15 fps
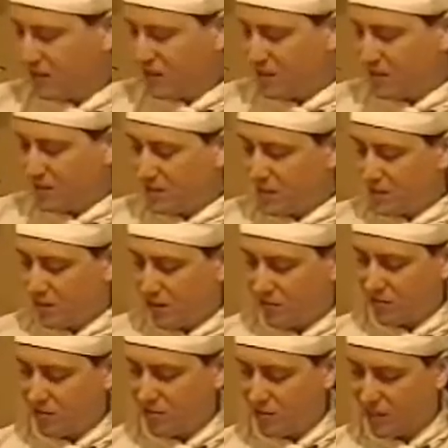I've got this
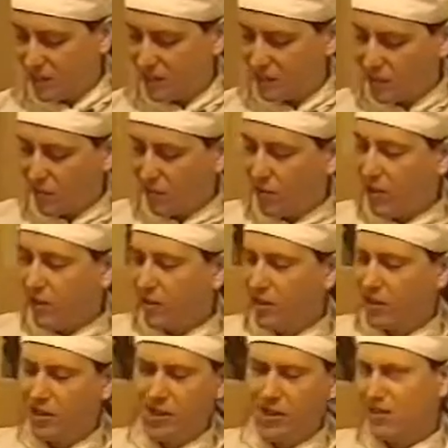stuff that I can
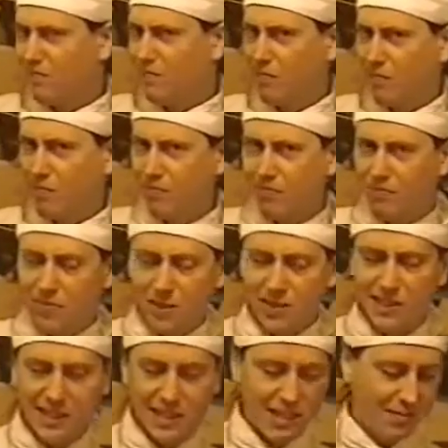seal
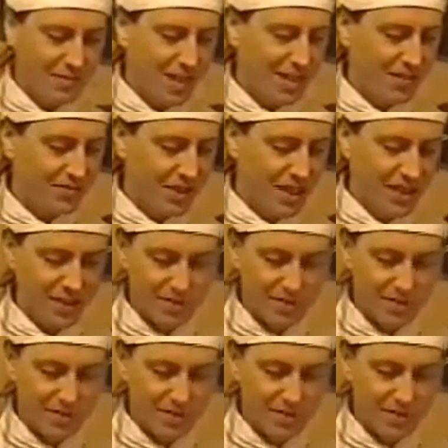away and reuse. So.